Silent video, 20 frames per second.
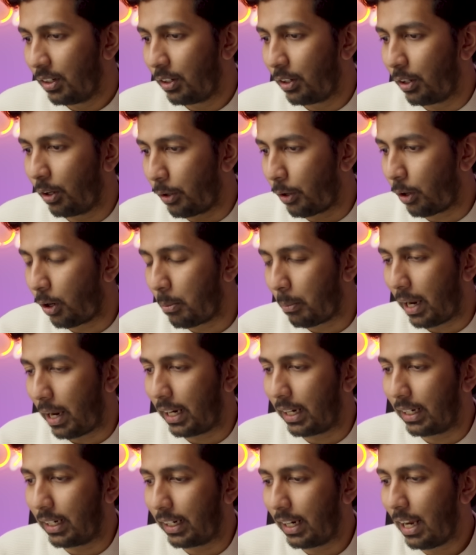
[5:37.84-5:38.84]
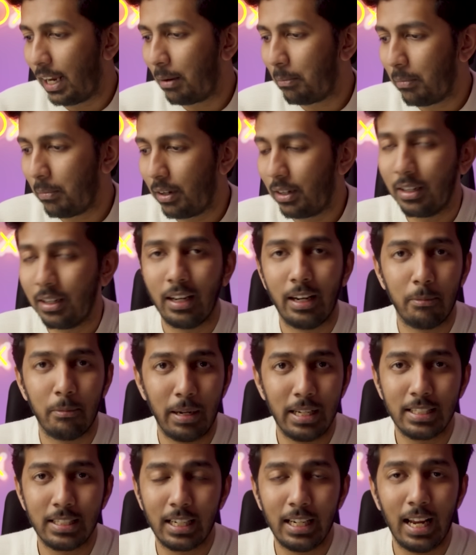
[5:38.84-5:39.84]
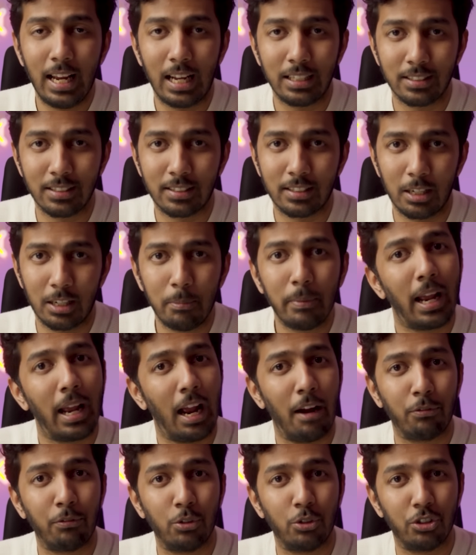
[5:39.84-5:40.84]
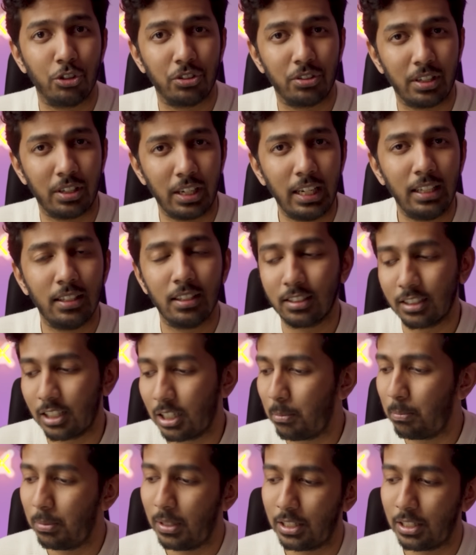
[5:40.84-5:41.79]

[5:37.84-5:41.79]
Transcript: turn on mic and cam. It basically has a script. I have to just read the script